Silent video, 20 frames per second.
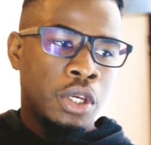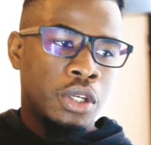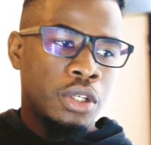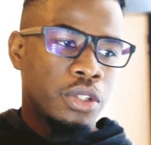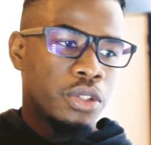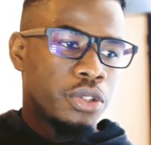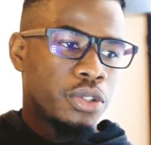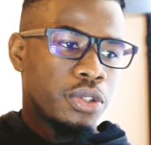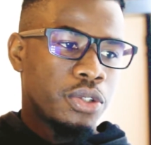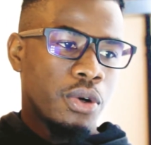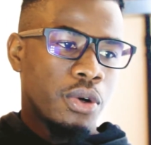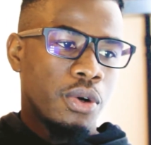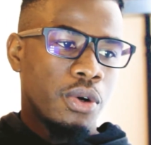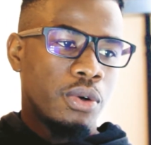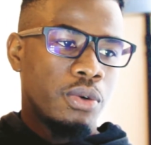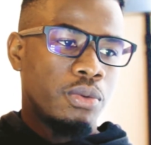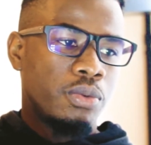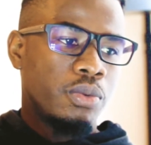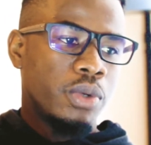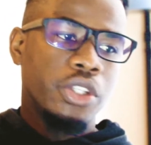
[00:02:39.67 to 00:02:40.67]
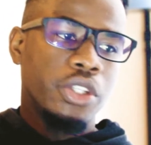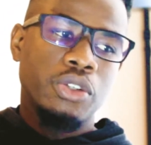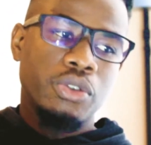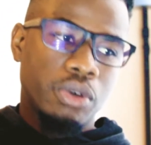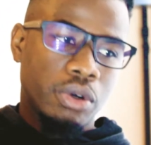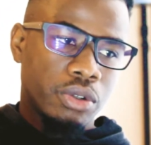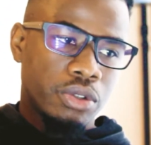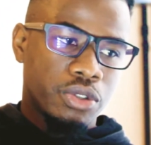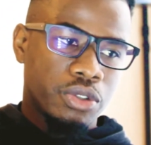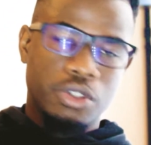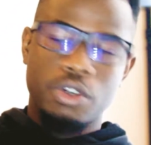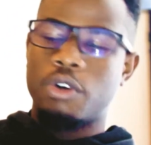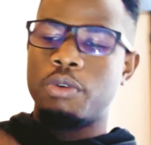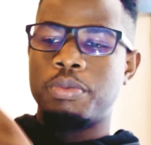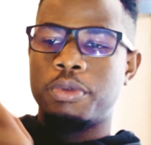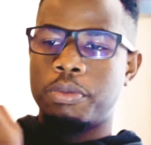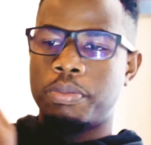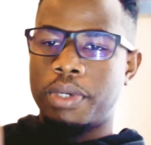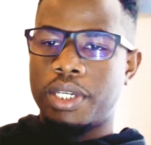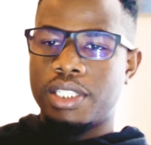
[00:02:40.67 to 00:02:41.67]
So when you rotoscope,
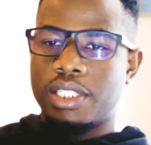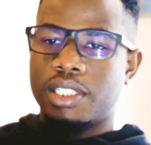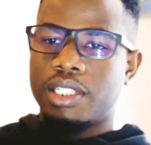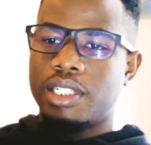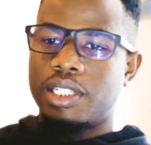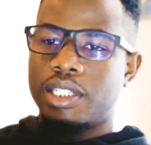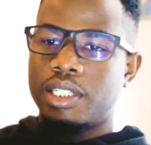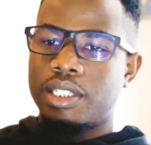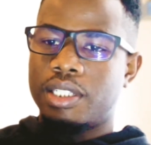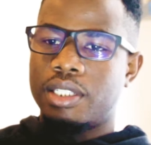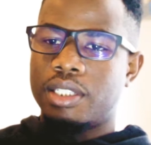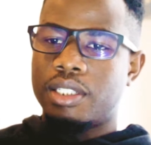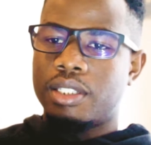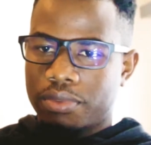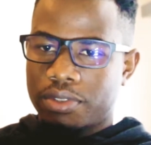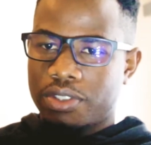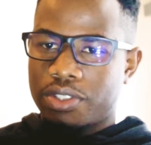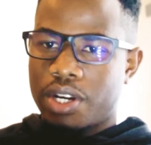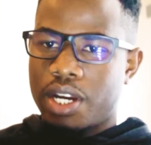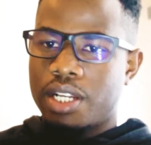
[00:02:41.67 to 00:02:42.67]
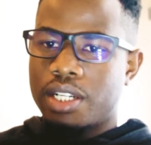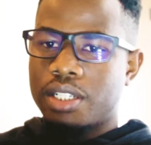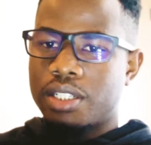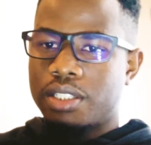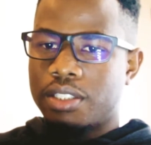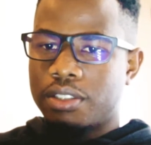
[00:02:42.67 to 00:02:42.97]
you basically trying to